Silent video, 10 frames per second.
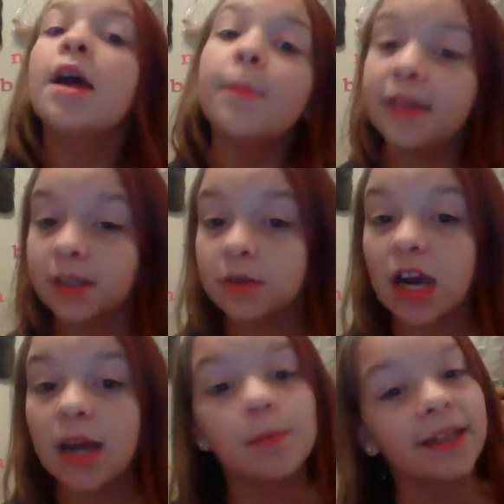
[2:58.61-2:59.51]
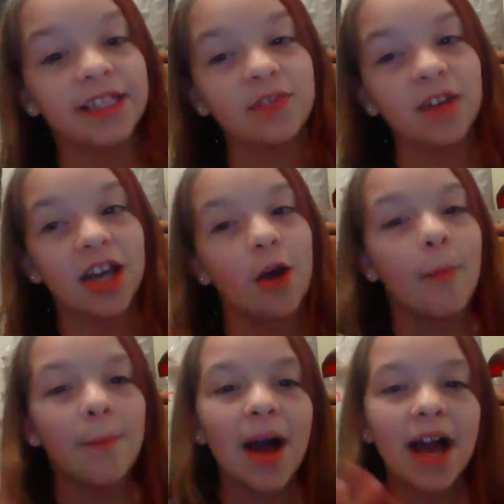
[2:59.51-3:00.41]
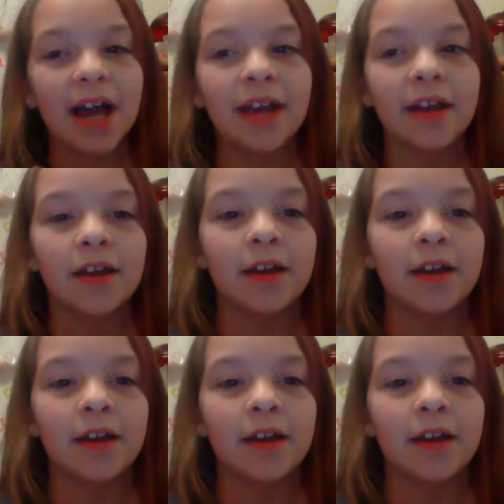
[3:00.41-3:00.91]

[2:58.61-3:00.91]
Please subscribe, like this video. Bye!